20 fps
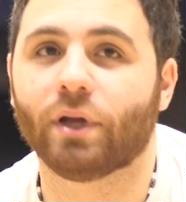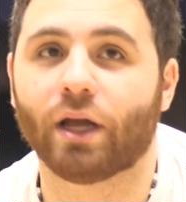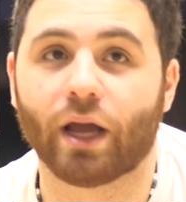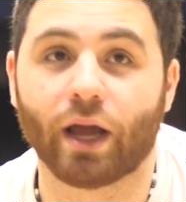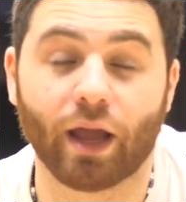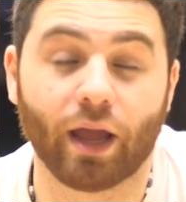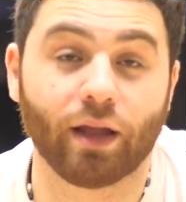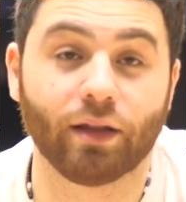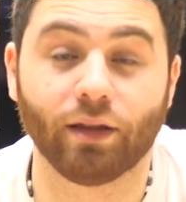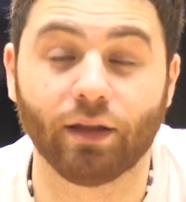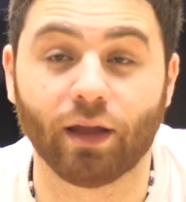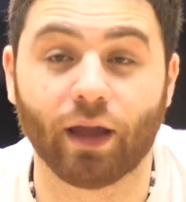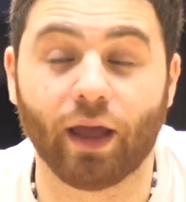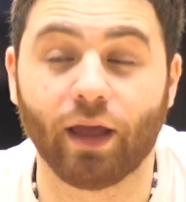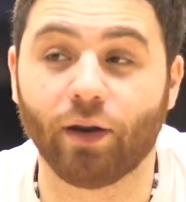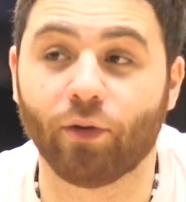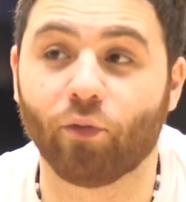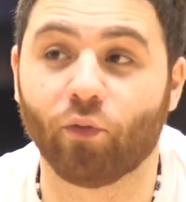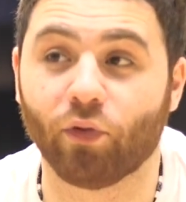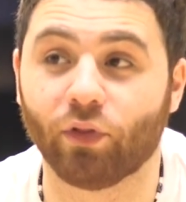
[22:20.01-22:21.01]
I
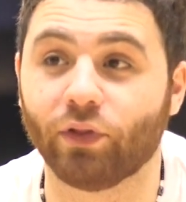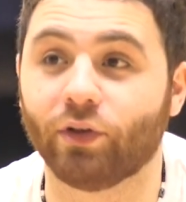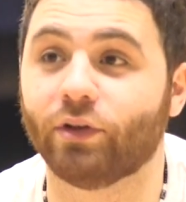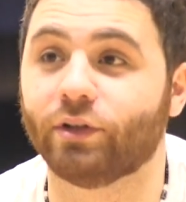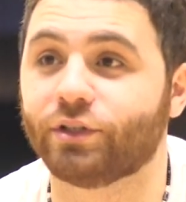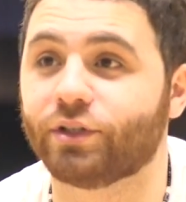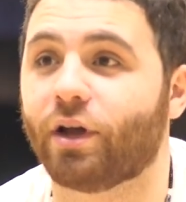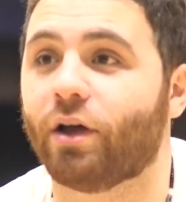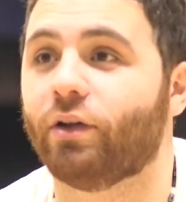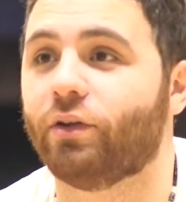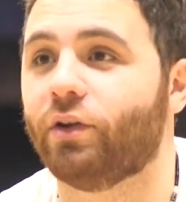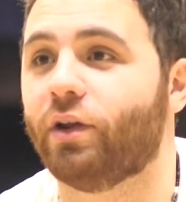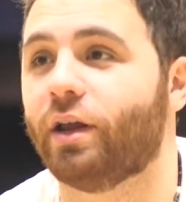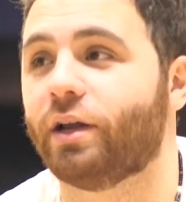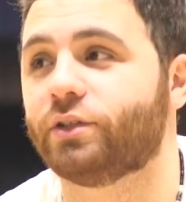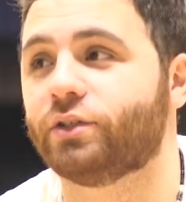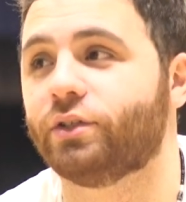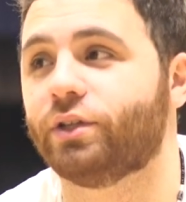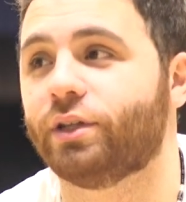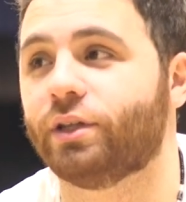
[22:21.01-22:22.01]
had a really good childhood,
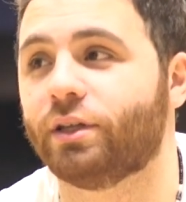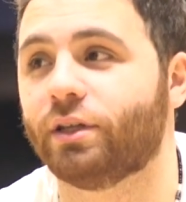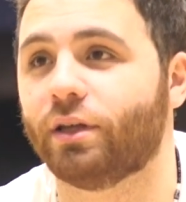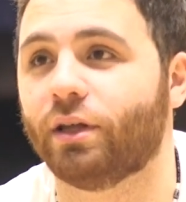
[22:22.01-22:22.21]
actually.